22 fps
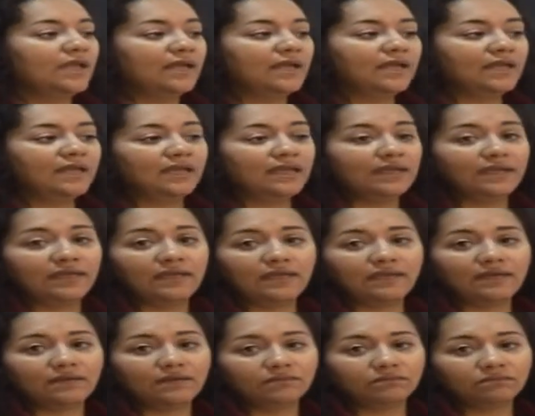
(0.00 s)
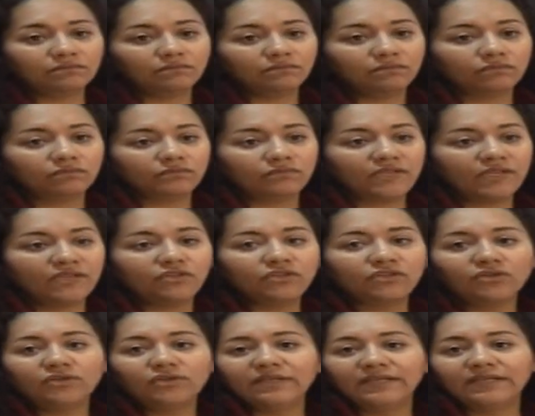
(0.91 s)
The
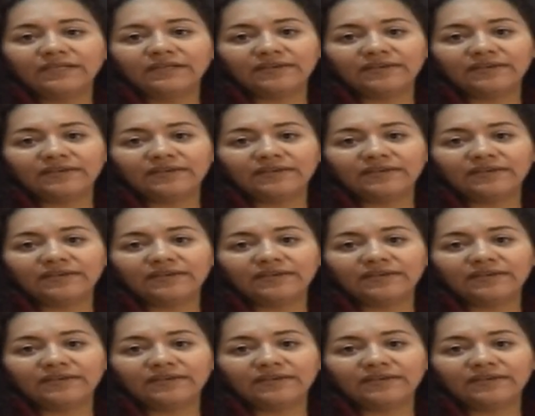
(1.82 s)
nuclear